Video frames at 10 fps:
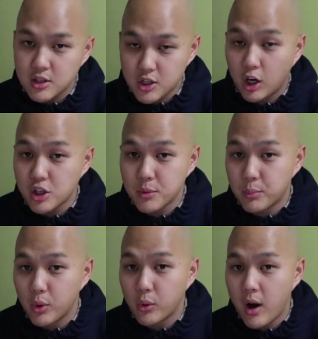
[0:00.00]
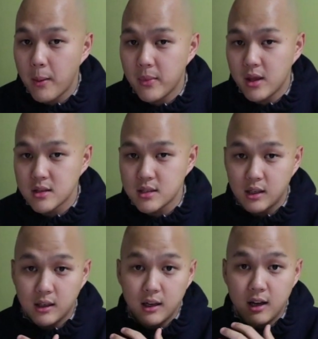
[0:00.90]
scholarship program is
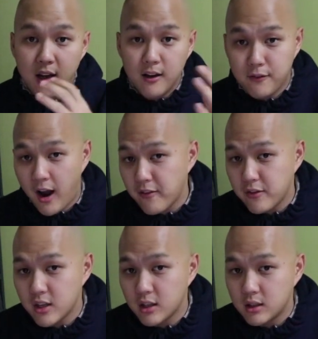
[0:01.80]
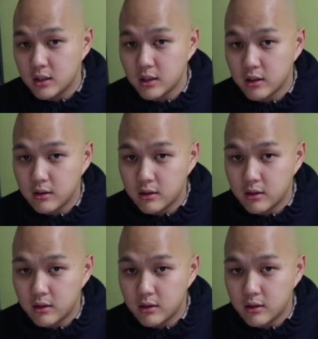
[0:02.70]
a five-year